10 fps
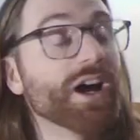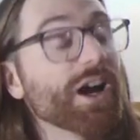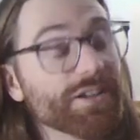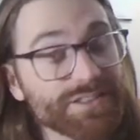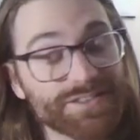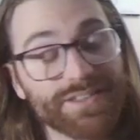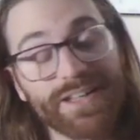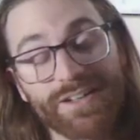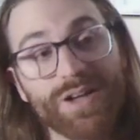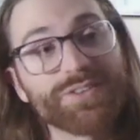artists
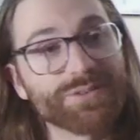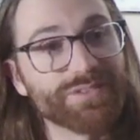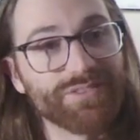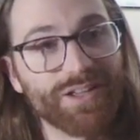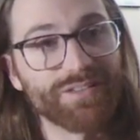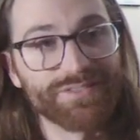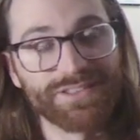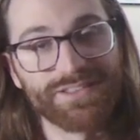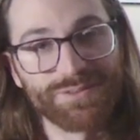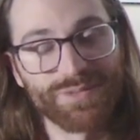that are also involved
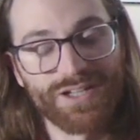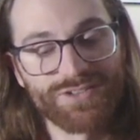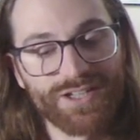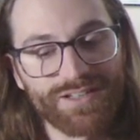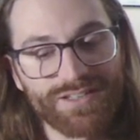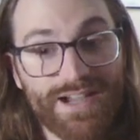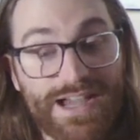in this project.